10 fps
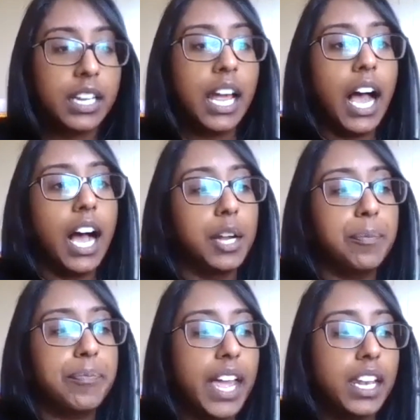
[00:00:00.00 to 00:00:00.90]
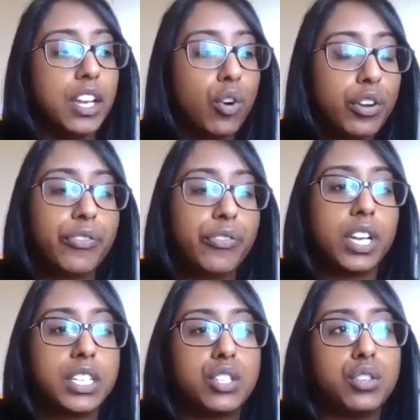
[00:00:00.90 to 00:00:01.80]
Um, and in order for
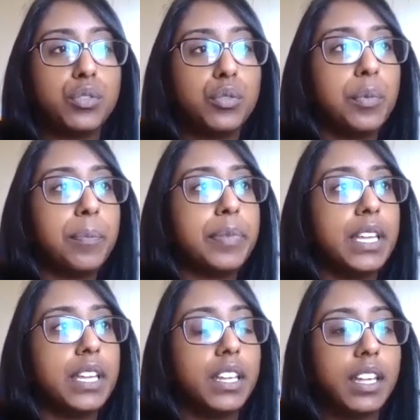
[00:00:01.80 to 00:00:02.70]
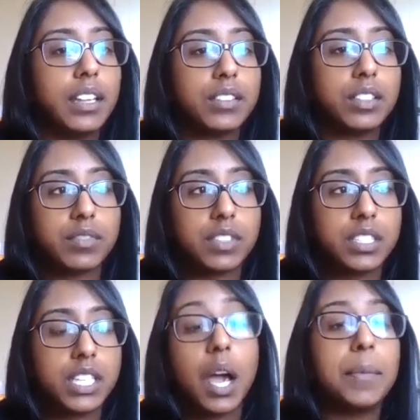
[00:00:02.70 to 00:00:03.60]
it to be
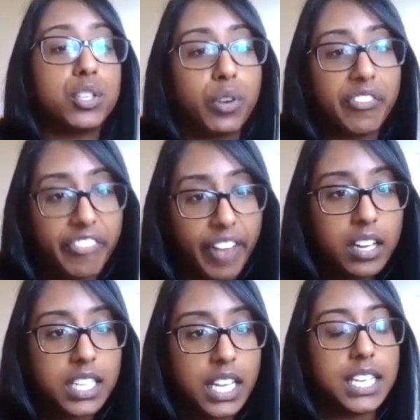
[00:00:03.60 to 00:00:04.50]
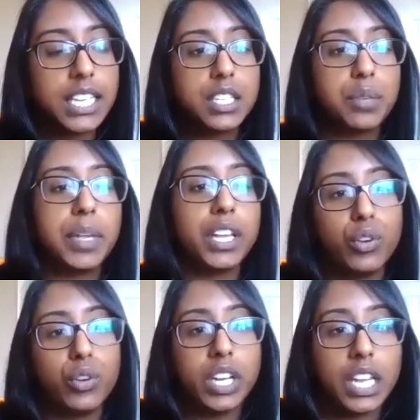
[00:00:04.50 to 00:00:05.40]
to come into effect, it needs to be
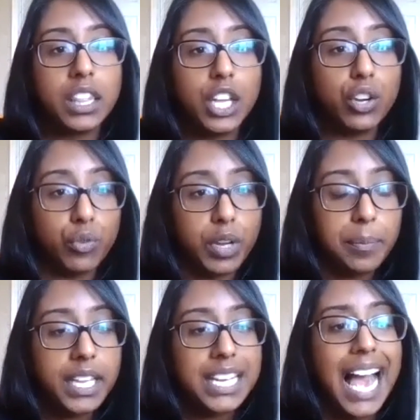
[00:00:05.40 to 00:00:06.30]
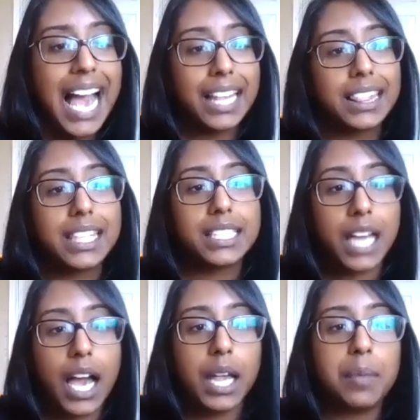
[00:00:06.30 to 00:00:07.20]
included in the agreement at the
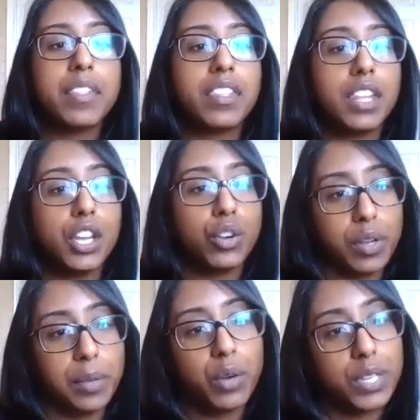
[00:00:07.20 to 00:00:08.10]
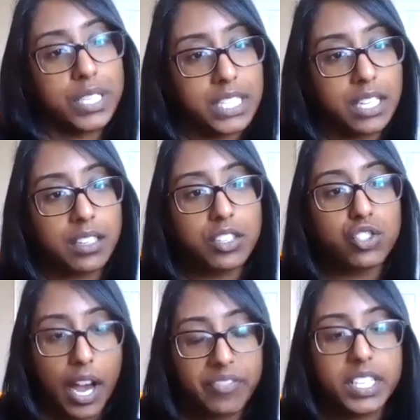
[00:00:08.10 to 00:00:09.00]
time the agreement was
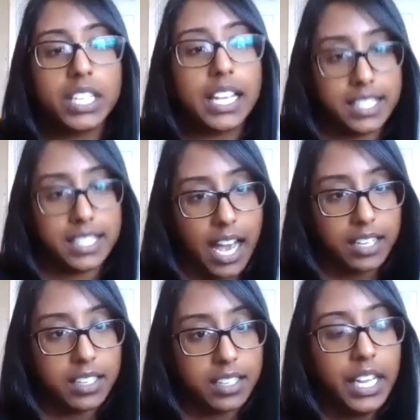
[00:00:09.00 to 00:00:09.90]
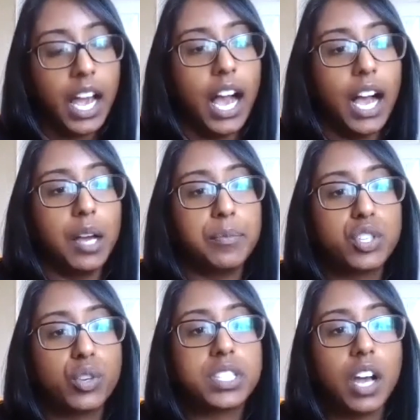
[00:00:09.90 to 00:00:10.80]
drafted and signed. Um, so
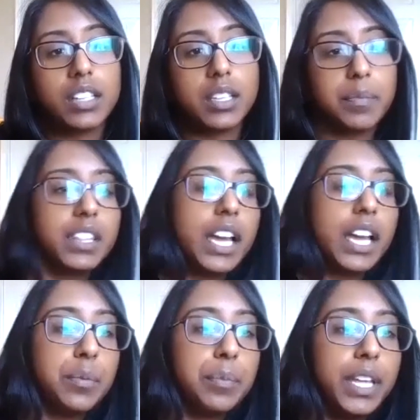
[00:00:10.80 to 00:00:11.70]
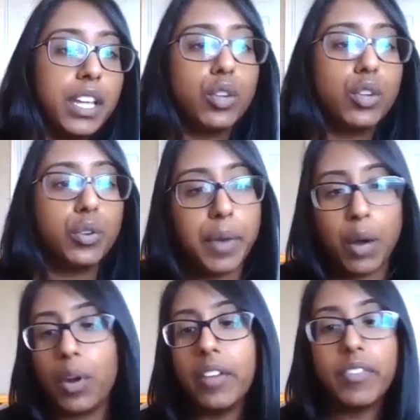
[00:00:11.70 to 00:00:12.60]
it's not something that could be included by
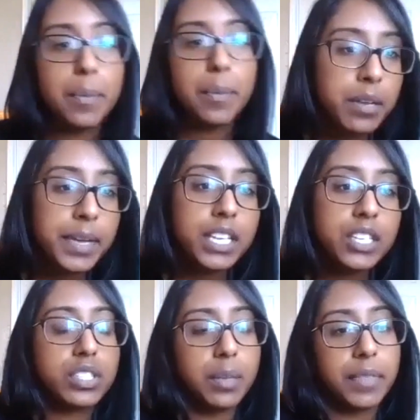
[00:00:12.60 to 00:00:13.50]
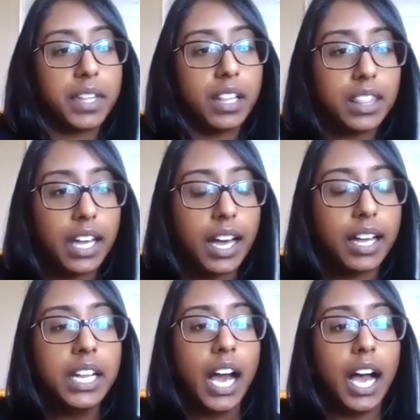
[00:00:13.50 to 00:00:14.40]
way of an amendment or something like that.
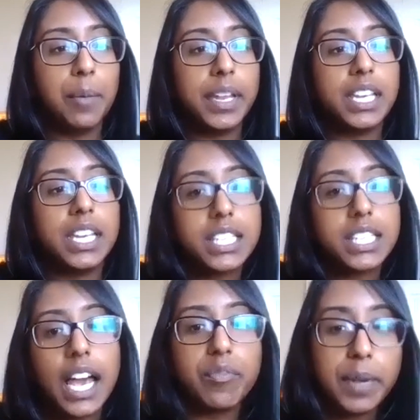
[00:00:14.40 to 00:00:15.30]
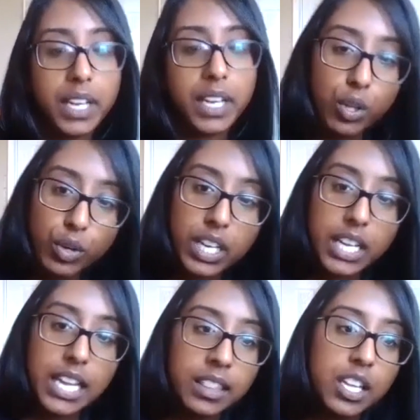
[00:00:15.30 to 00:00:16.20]
Um, it needs to have been included
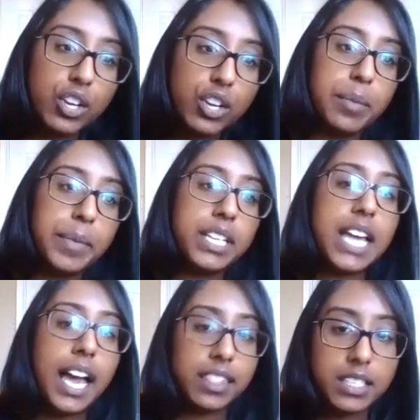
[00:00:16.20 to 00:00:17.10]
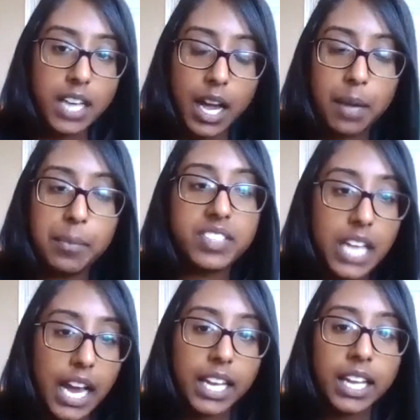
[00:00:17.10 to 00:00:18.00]
in the agreement at the time of
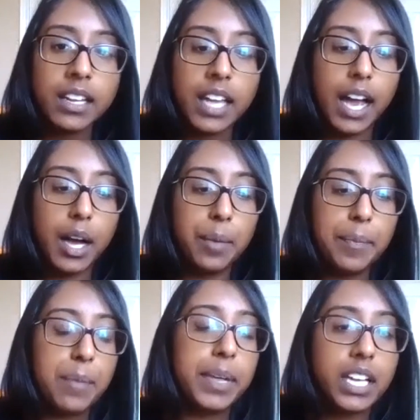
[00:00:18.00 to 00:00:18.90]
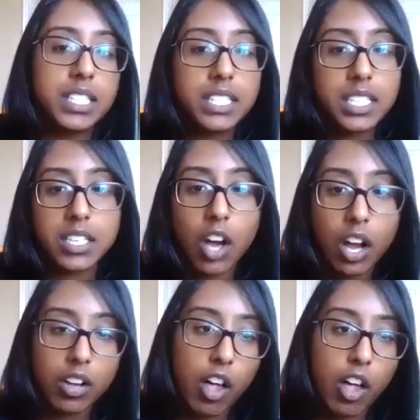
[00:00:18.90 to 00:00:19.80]
signing. Um, and because this is not a
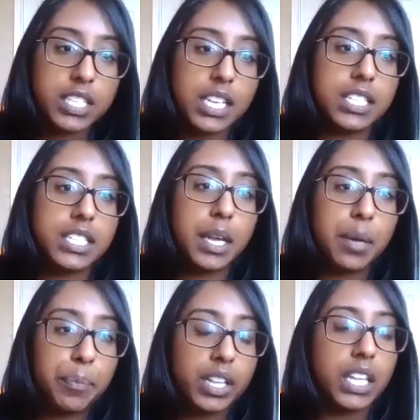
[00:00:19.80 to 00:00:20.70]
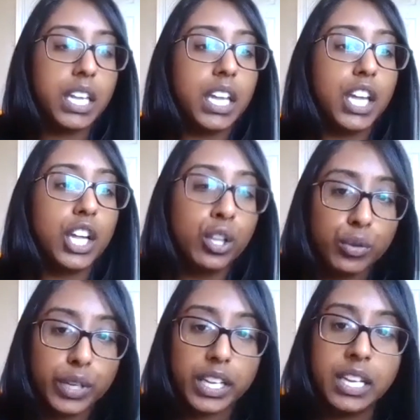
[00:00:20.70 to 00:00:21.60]
clause that is typically
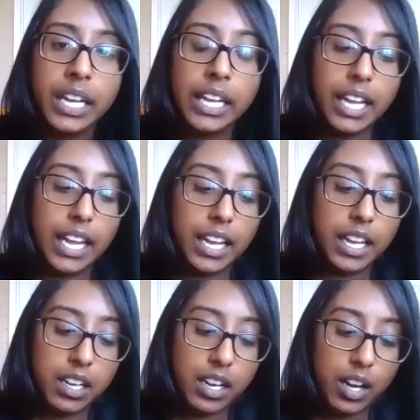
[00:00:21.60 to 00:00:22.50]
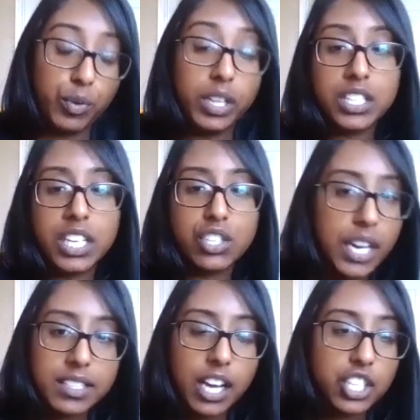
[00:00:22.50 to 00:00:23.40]
included in uh, real estate
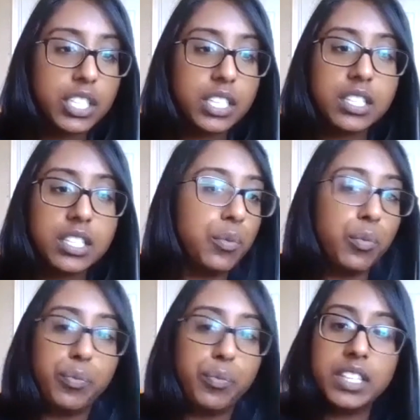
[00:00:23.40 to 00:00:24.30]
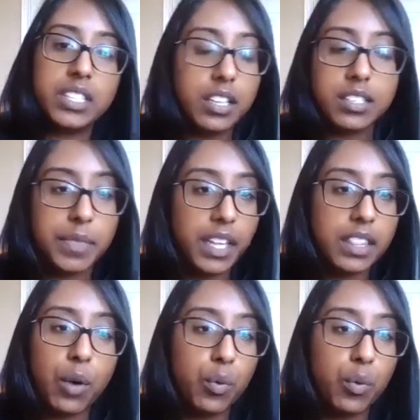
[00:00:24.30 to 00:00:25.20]
transactions, it's not something
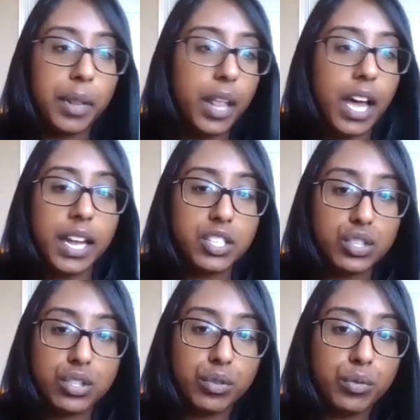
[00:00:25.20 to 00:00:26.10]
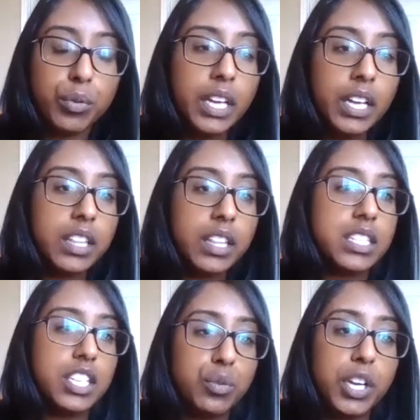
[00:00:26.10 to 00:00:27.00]
that would apply to the
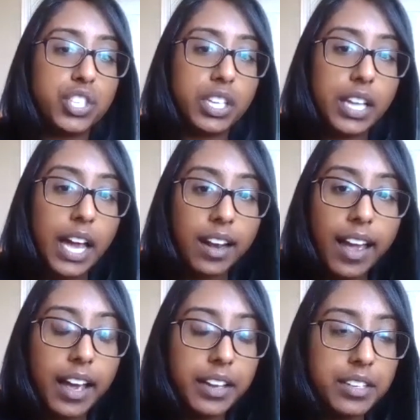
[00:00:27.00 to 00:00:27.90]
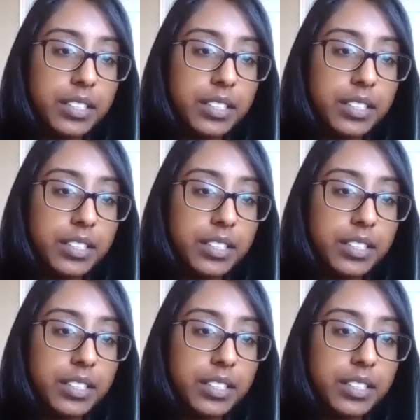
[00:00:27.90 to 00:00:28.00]
situation at hand.